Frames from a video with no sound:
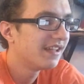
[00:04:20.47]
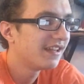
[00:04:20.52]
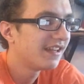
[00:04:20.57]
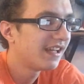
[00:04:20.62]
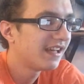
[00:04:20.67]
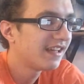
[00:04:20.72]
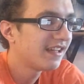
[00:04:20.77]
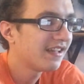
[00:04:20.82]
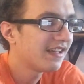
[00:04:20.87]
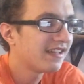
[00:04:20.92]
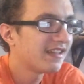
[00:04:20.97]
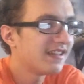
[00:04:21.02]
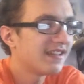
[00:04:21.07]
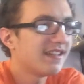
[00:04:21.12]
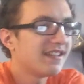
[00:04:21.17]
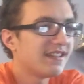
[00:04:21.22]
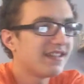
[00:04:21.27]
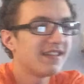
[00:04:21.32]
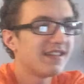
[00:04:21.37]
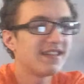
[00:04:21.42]
They're like
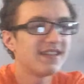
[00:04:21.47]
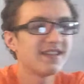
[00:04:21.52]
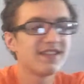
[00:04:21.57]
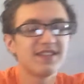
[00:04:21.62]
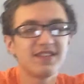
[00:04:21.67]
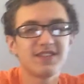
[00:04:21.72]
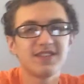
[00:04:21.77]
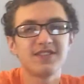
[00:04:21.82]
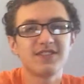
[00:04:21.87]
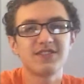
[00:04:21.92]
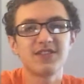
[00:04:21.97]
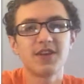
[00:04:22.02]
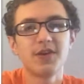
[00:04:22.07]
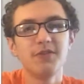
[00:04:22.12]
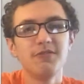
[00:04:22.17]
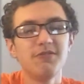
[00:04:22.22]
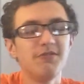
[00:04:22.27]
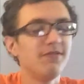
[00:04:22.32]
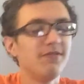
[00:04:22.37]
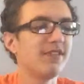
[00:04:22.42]

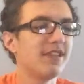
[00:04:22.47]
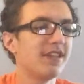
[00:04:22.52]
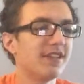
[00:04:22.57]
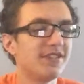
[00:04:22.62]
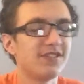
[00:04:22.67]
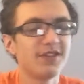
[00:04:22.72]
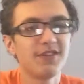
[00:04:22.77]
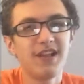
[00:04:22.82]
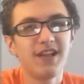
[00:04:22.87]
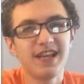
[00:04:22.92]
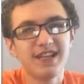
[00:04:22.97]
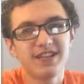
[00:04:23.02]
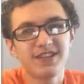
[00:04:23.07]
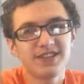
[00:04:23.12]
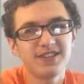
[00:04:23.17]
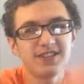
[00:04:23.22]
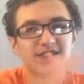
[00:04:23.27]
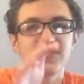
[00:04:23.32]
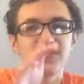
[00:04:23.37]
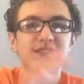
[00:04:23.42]
so. They're so like
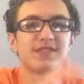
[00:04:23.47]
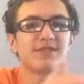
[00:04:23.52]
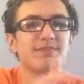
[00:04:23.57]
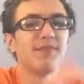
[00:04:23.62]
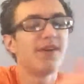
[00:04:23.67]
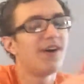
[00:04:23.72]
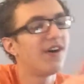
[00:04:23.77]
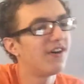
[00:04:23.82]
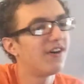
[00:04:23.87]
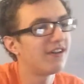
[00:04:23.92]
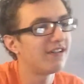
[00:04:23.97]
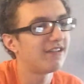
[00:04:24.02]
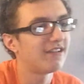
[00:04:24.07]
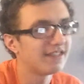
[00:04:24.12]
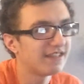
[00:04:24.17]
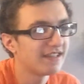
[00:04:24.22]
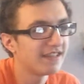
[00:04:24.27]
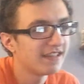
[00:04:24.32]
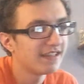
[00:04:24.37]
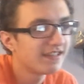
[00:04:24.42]
small
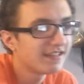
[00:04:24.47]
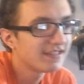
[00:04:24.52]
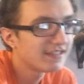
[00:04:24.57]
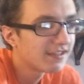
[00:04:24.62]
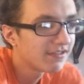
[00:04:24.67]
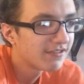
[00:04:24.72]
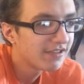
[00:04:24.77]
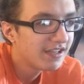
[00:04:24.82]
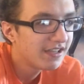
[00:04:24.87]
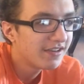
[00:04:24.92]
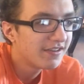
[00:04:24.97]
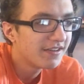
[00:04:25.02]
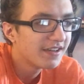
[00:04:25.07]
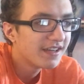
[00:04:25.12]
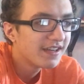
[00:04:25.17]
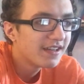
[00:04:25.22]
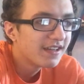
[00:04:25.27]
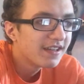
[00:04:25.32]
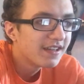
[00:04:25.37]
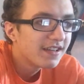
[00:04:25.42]
and they're so cute.
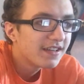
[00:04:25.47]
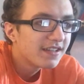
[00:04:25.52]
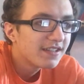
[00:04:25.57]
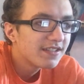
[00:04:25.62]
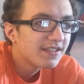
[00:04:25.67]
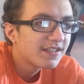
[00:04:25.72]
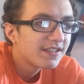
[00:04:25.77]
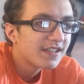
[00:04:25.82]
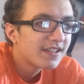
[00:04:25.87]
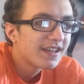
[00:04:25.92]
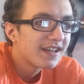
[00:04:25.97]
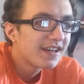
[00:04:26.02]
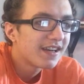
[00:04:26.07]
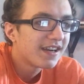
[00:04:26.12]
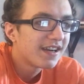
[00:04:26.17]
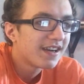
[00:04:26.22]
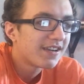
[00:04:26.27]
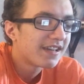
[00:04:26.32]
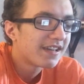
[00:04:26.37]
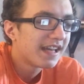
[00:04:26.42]

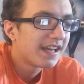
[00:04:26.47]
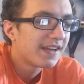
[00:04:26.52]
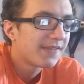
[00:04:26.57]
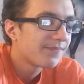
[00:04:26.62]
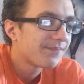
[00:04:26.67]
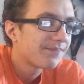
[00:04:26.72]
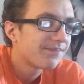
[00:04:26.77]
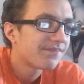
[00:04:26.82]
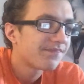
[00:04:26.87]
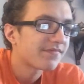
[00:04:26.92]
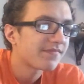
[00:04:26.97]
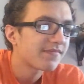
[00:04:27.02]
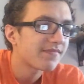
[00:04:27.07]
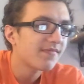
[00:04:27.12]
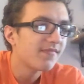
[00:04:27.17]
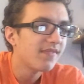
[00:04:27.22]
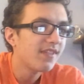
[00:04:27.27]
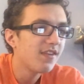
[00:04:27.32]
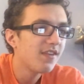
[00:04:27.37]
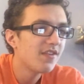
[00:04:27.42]
Okay,
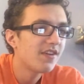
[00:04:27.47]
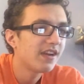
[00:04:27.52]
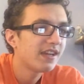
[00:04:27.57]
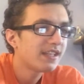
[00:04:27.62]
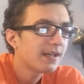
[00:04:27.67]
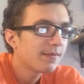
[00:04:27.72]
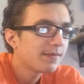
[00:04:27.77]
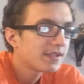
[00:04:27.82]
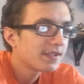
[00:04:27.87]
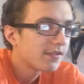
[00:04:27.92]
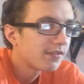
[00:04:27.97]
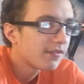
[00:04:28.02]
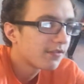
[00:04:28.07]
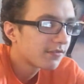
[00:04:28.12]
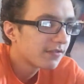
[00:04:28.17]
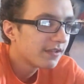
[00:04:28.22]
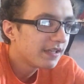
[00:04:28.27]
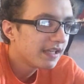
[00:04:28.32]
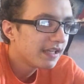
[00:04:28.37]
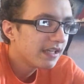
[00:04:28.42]
all right. Episode
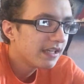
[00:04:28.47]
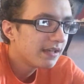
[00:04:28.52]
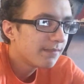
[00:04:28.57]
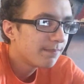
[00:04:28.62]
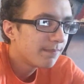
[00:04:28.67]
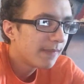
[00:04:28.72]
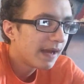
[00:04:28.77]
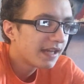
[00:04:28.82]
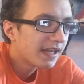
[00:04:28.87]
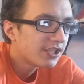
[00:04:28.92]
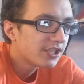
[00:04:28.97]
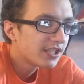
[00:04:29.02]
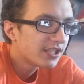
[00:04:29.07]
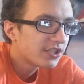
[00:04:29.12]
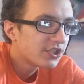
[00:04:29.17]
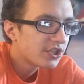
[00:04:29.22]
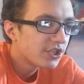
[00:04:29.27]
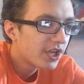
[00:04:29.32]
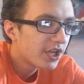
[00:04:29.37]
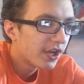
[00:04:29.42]
3,
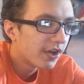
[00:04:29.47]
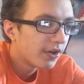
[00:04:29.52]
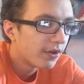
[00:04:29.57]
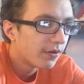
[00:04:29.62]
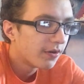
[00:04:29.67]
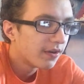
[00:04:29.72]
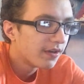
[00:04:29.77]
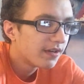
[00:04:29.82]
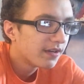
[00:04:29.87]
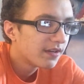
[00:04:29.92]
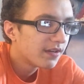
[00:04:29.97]
Magic Show.